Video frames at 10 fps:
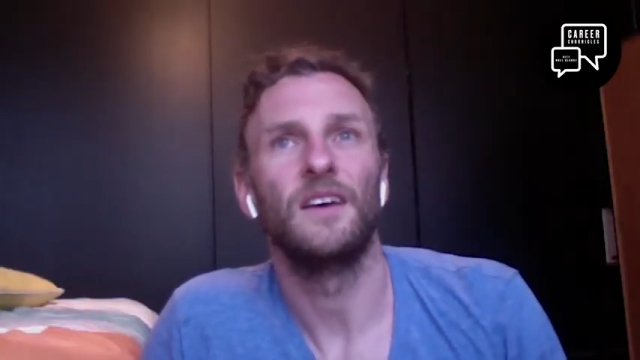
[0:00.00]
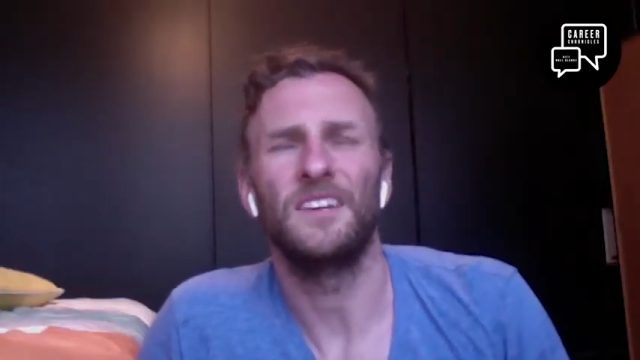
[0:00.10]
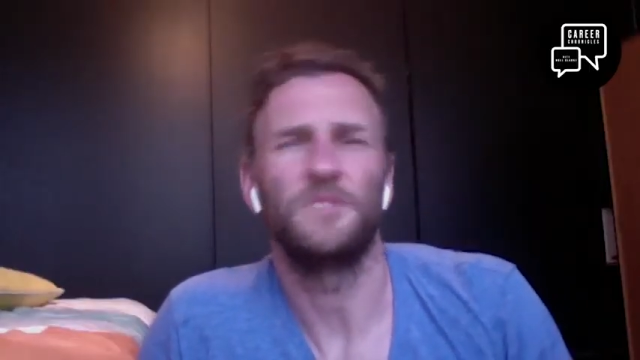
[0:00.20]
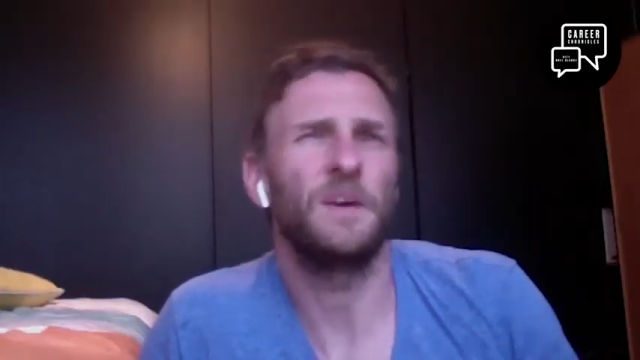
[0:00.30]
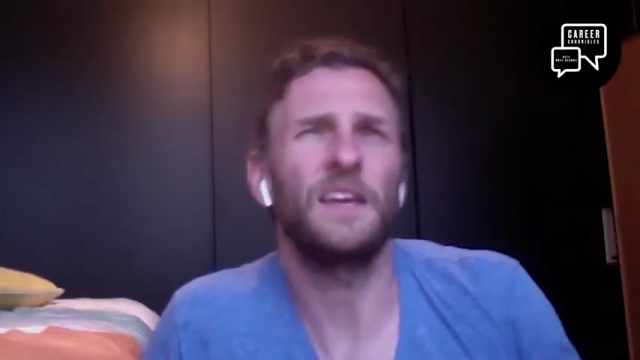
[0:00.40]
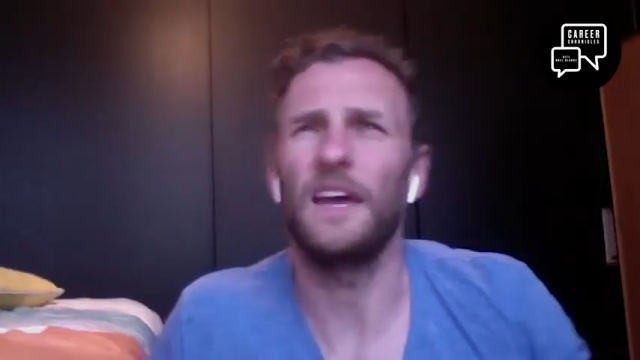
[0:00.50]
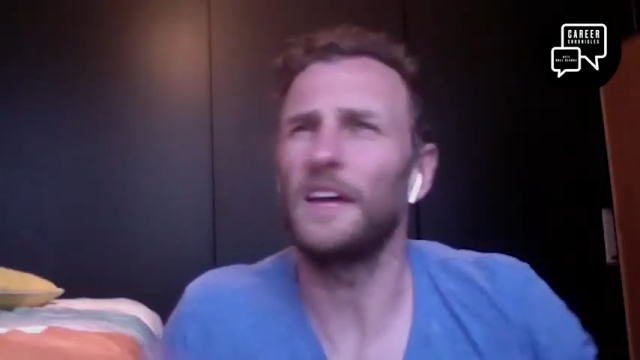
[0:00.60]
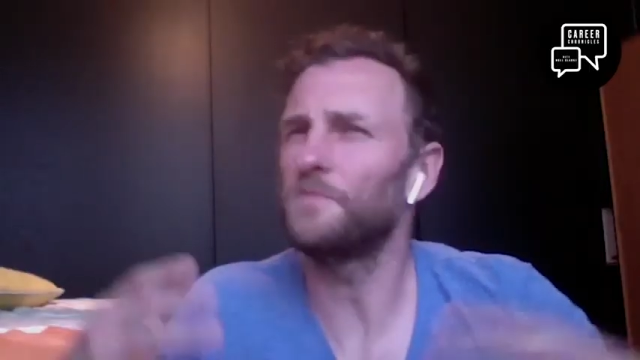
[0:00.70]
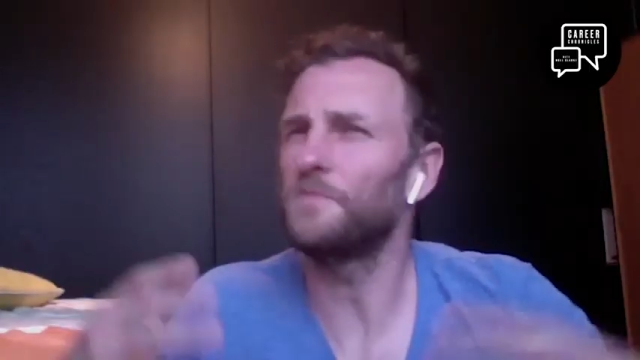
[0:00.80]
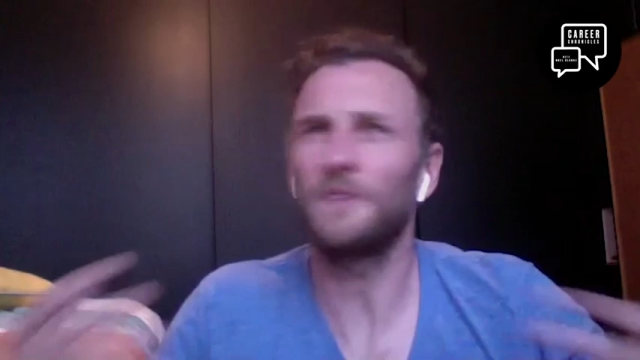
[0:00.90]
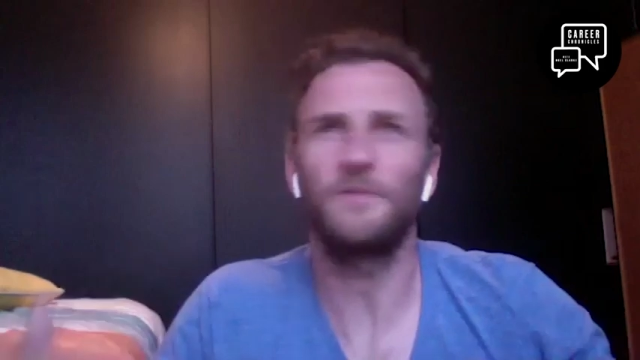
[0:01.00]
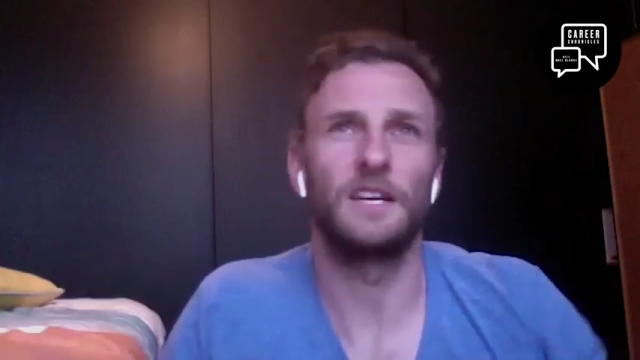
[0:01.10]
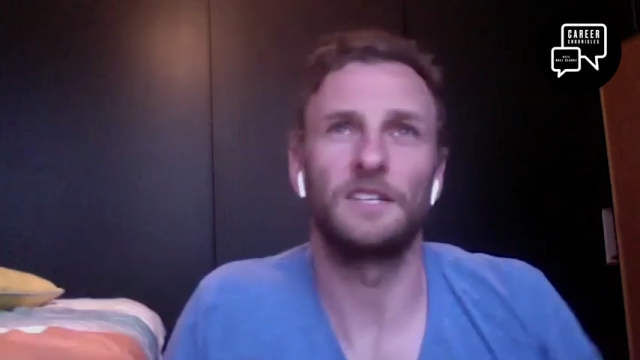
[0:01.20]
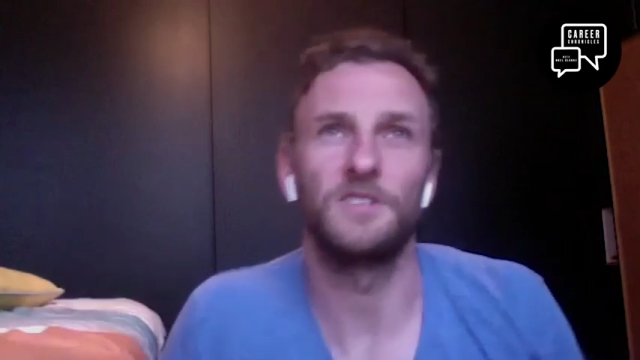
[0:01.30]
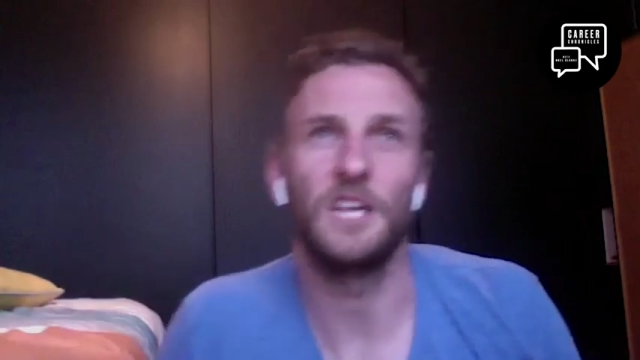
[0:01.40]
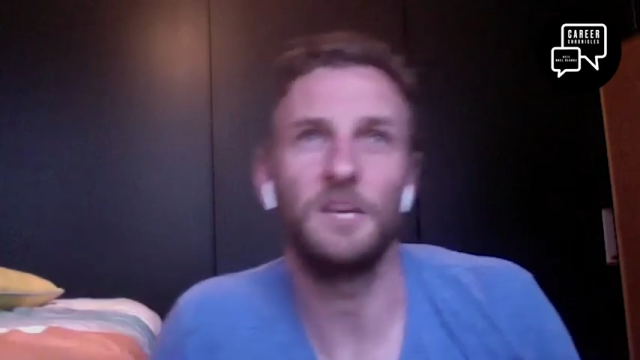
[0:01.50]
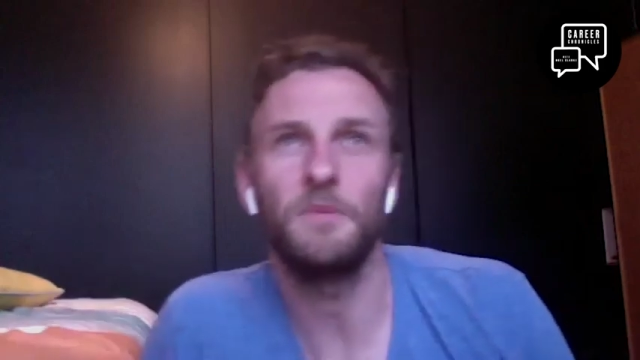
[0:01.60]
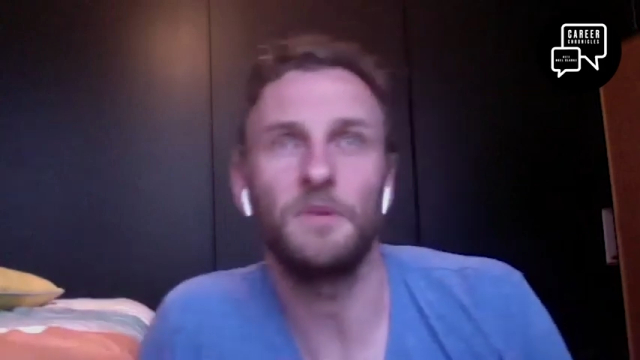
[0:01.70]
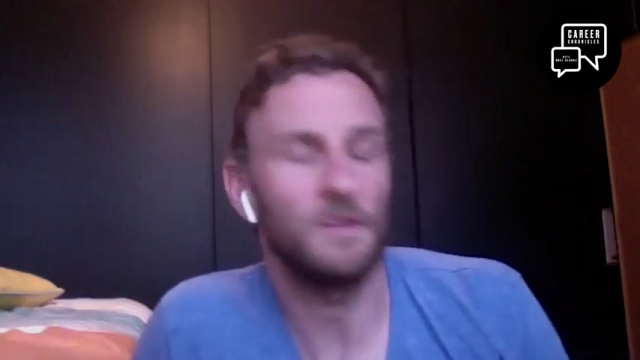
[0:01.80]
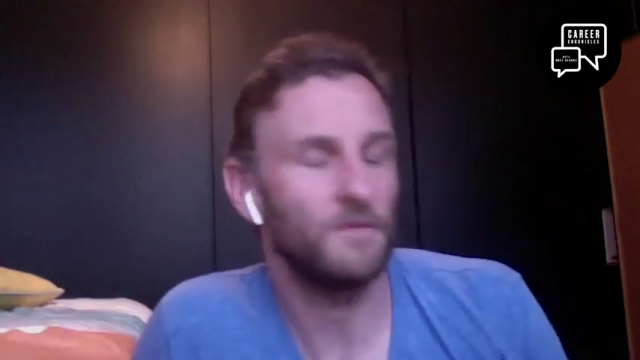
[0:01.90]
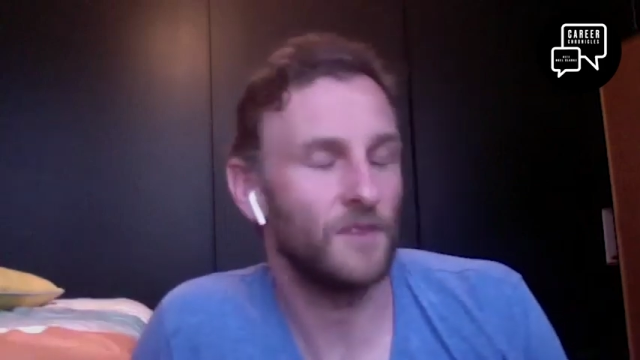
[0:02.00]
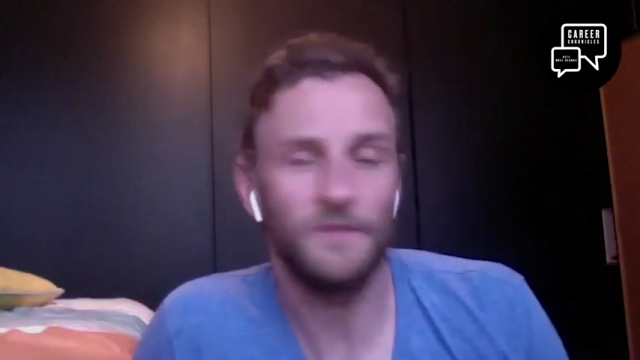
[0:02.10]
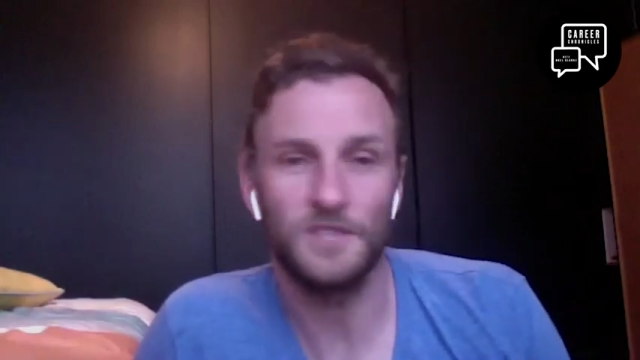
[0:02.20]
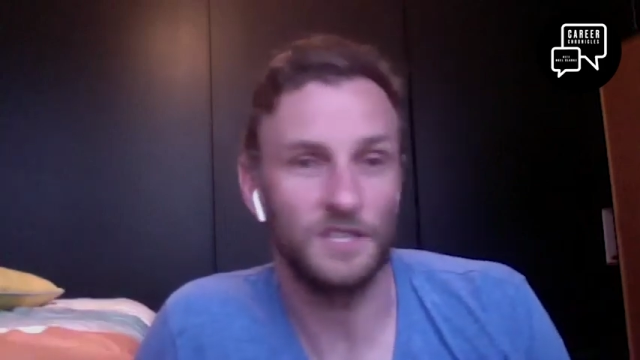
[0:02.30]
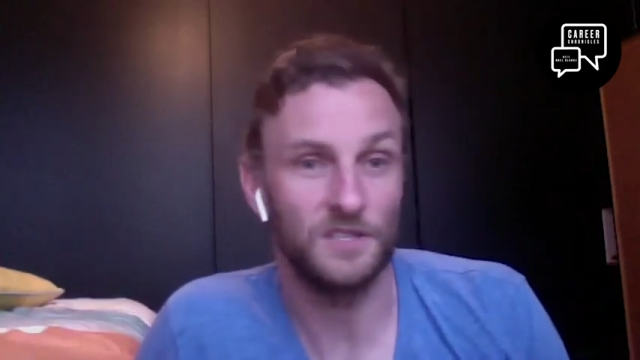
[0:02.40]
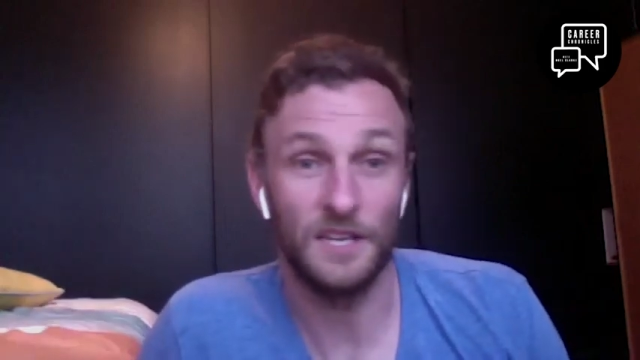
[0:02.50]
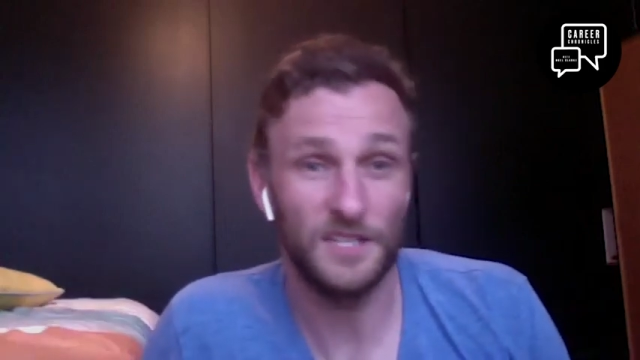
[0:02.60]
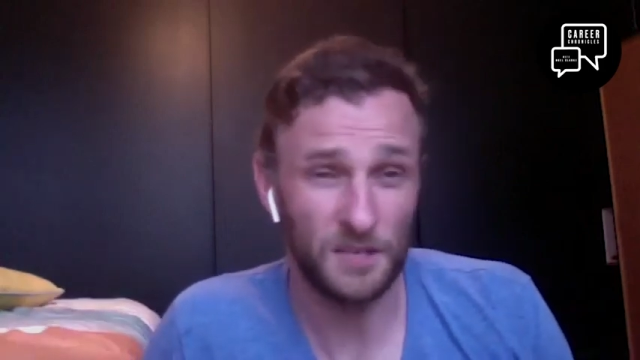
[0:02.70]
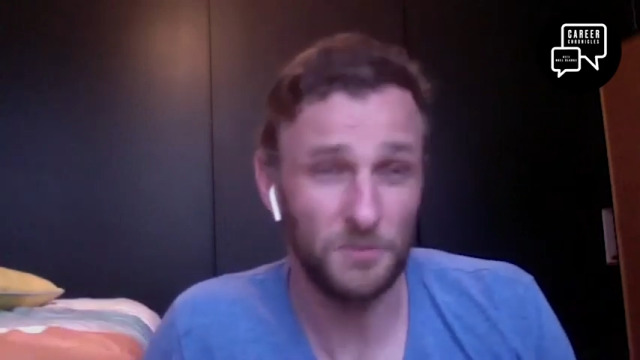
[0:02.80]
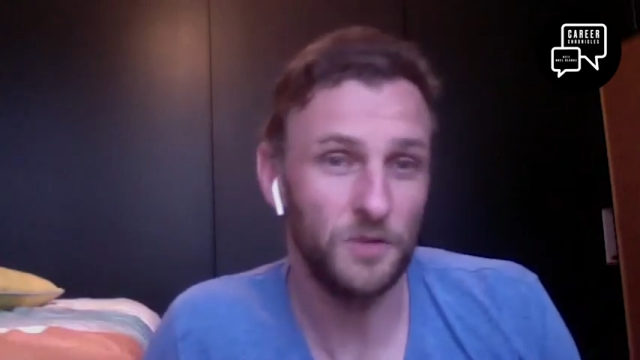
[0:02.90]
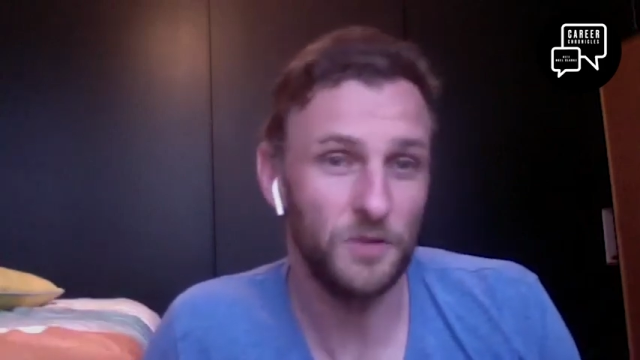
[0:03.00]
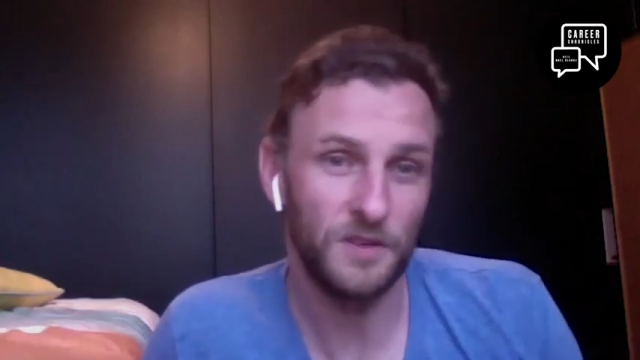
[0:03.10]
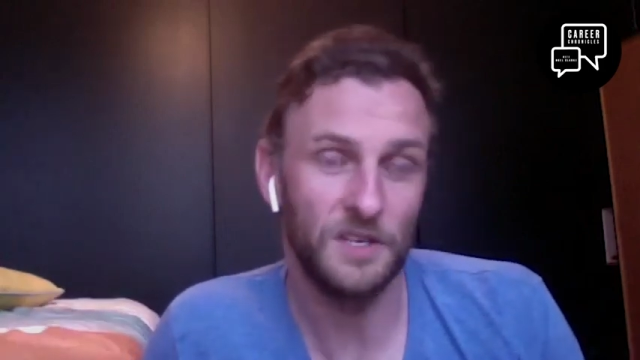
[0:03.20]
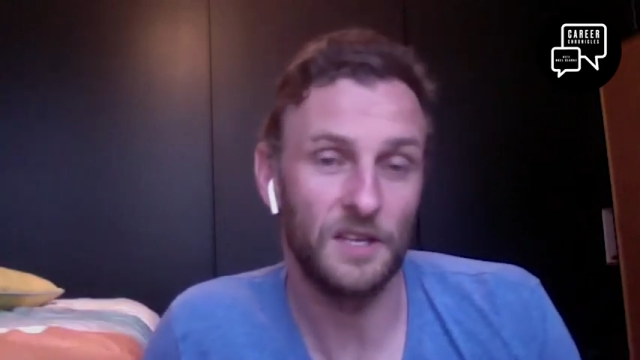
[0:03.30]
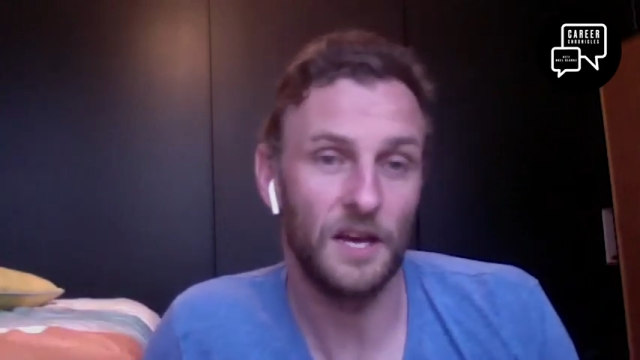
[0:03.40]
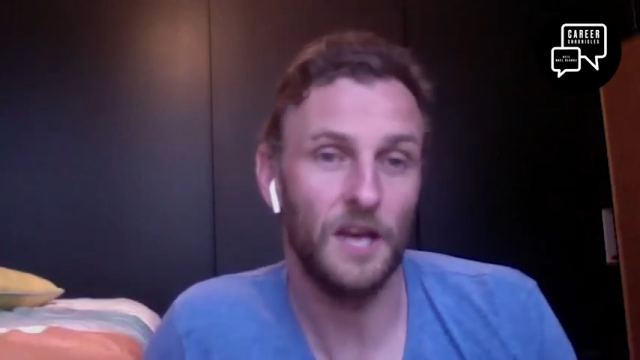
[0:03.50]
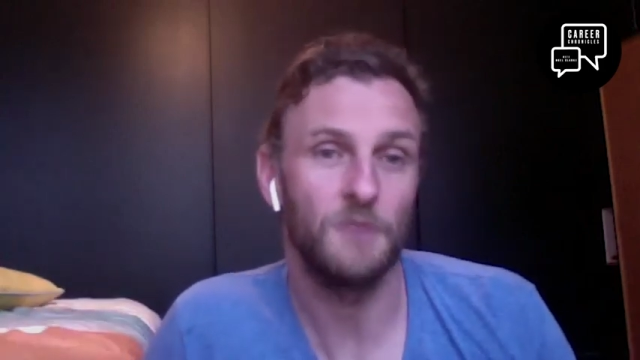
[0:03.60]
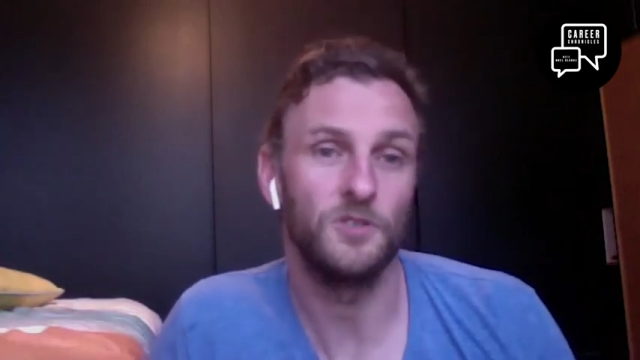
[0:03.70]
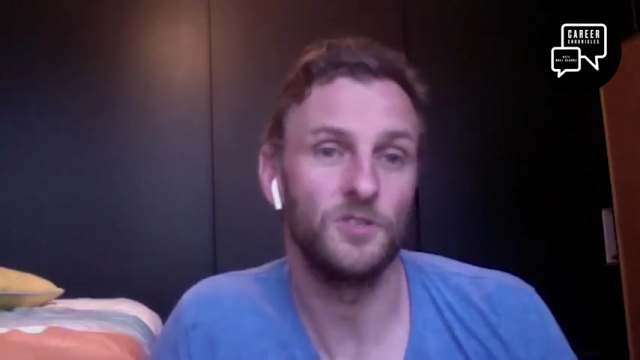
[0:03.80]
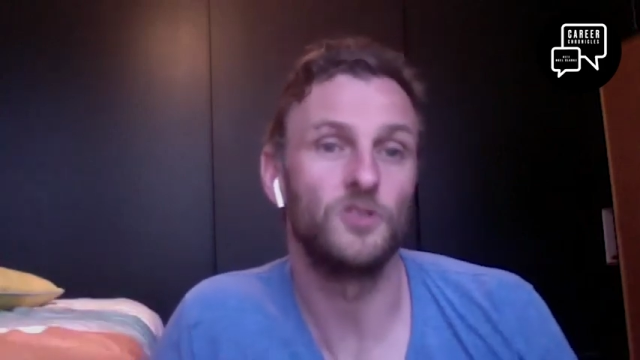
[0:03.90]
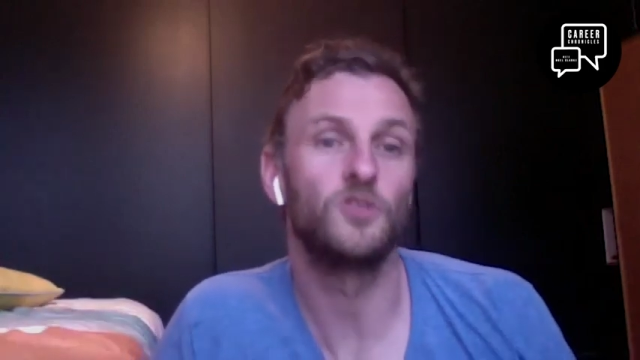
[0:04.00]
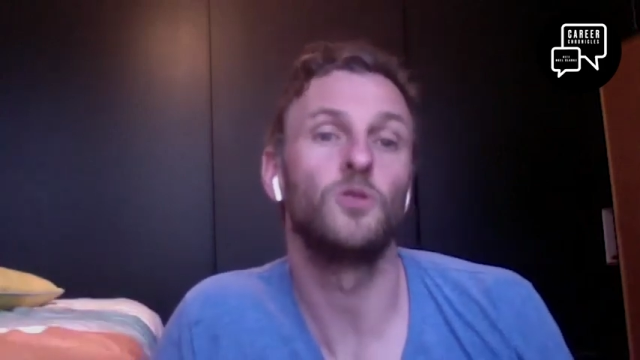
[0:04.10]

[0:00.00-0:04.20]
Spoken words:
and it's big for actors anyway, but like 5 or 6 lines in a movie like that was just